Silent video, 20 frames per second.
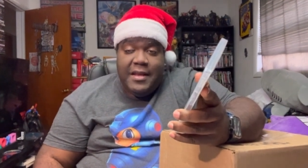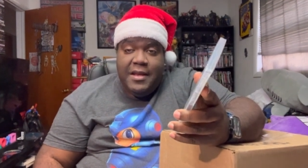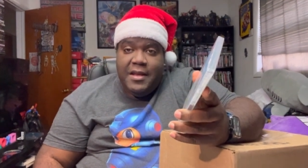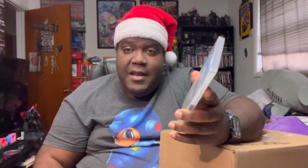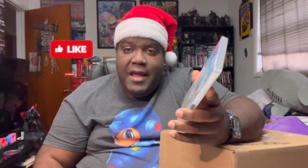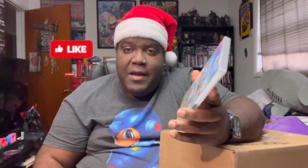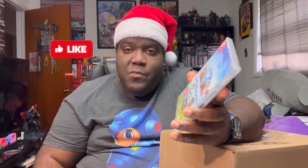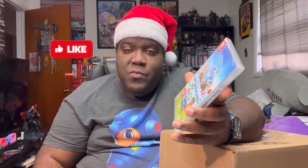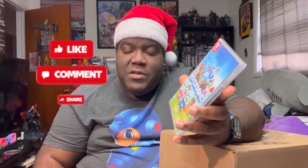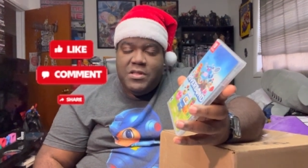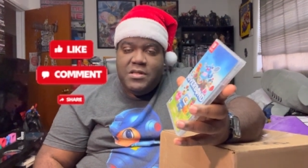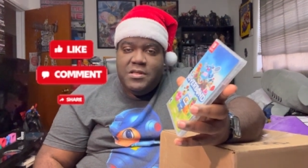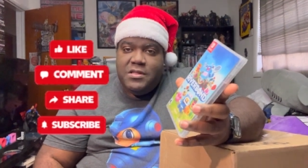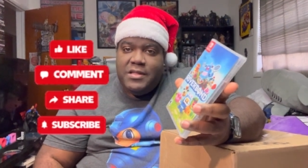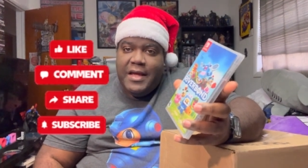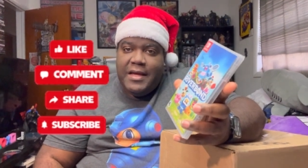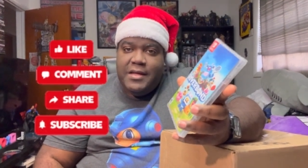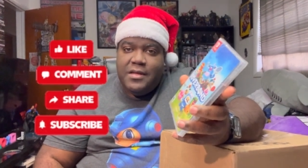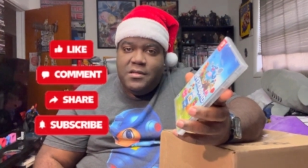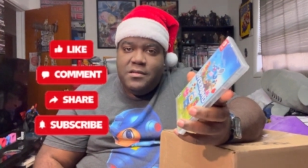And like within
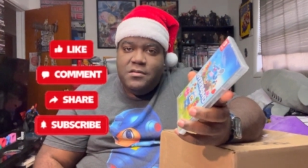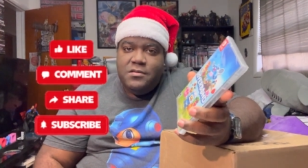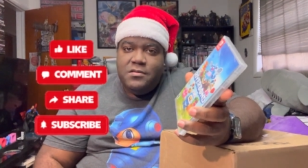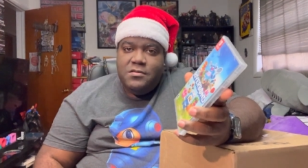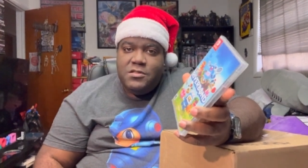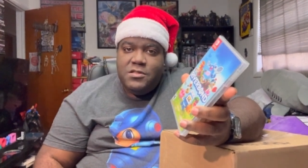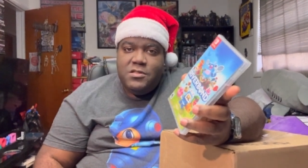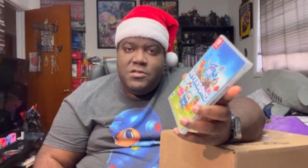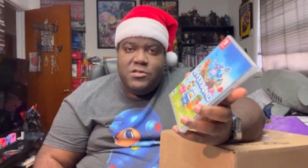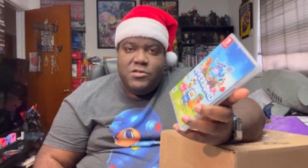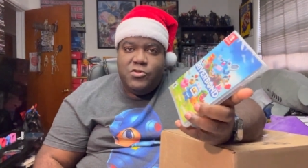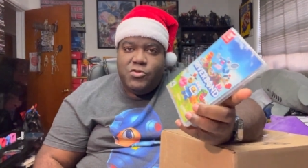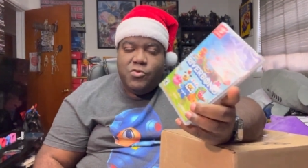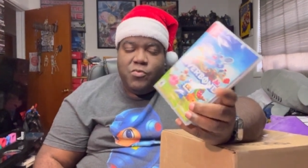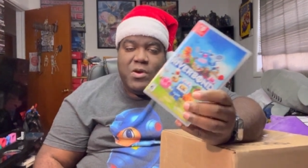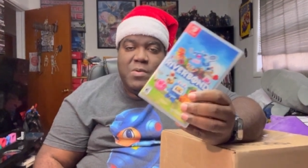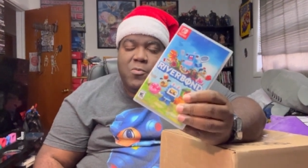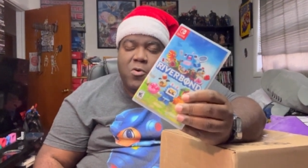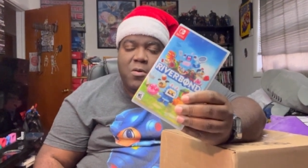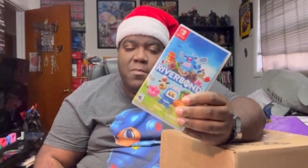like
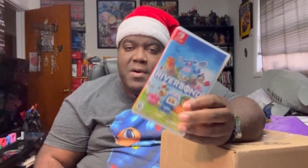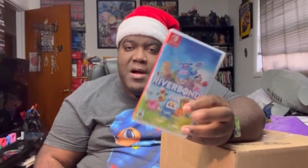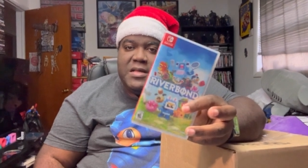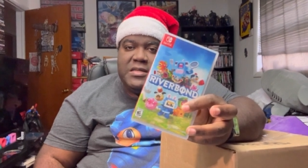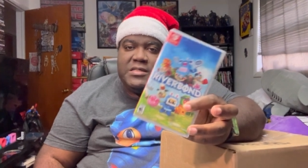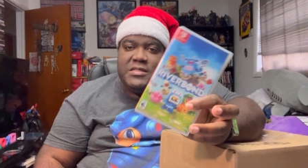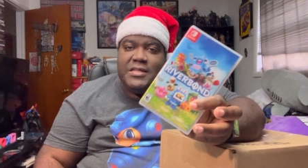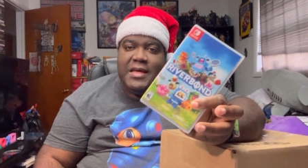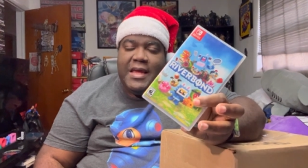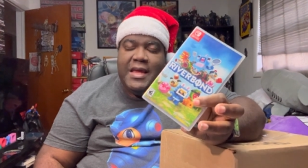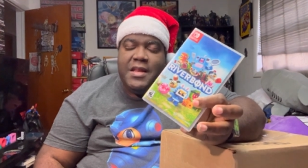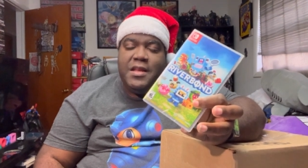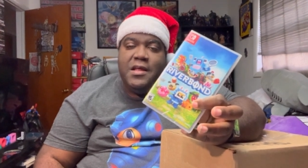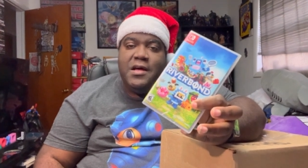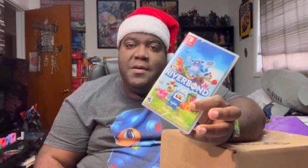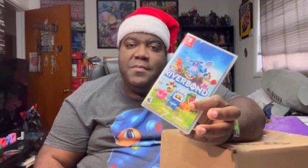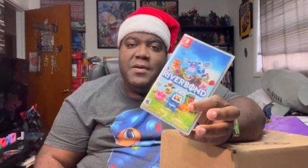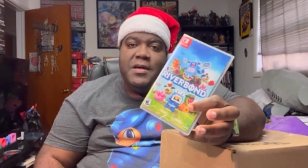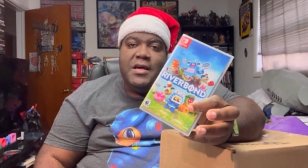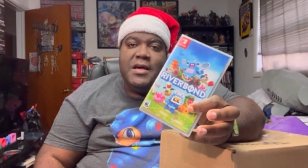3 more months, they end
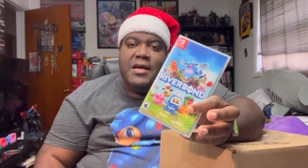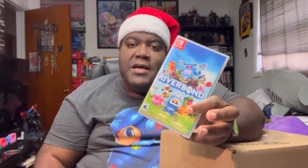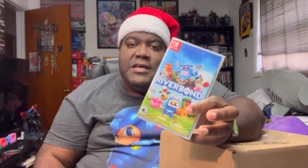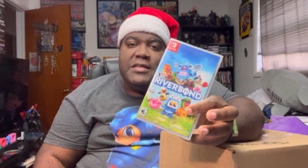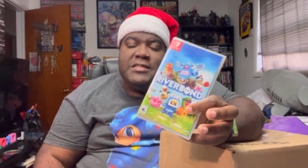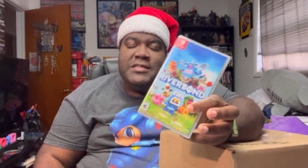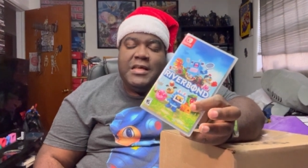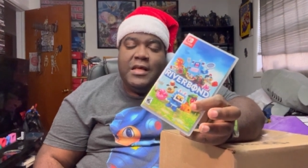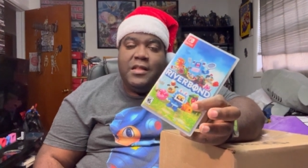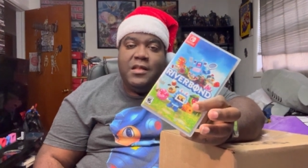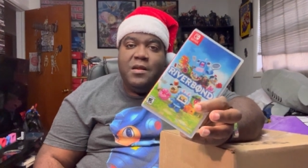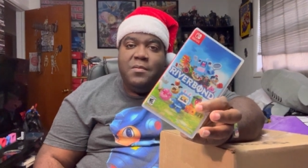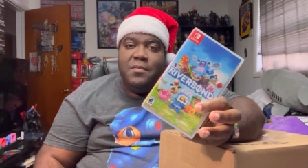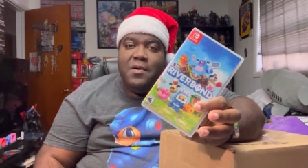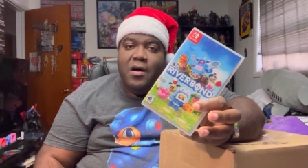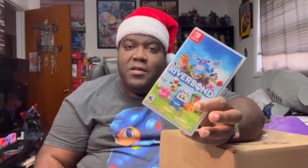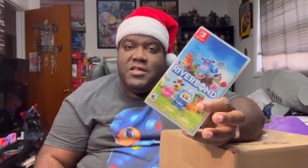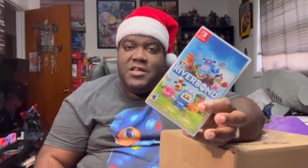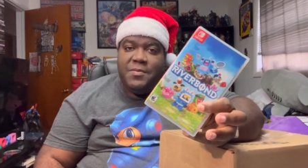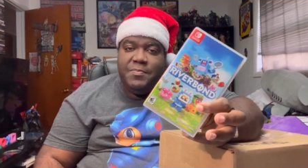up selling them
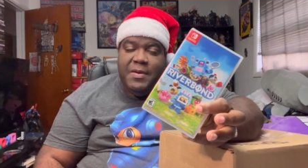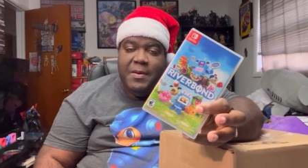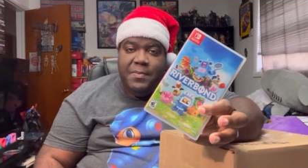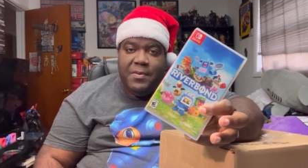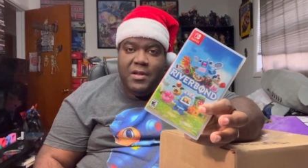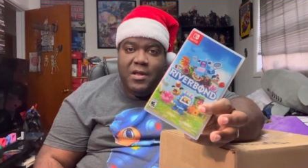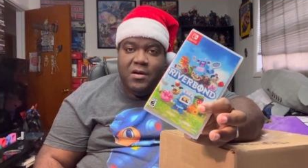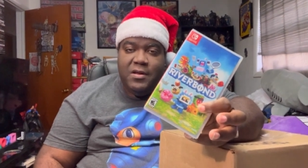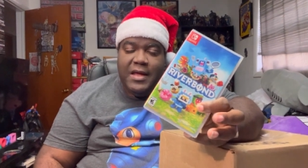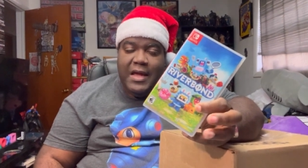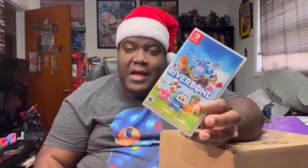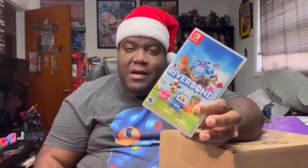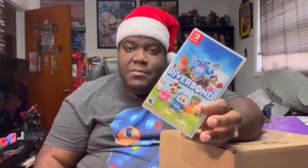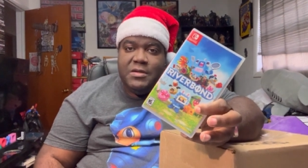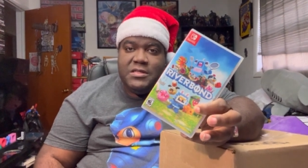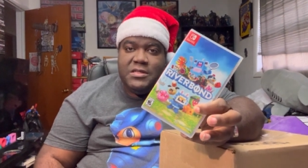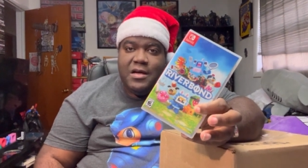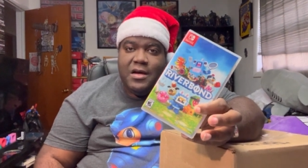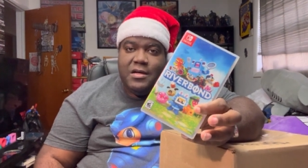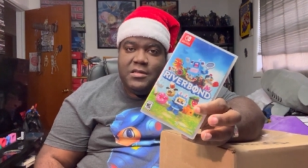all to the people on
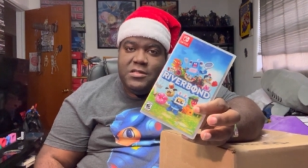Amazon.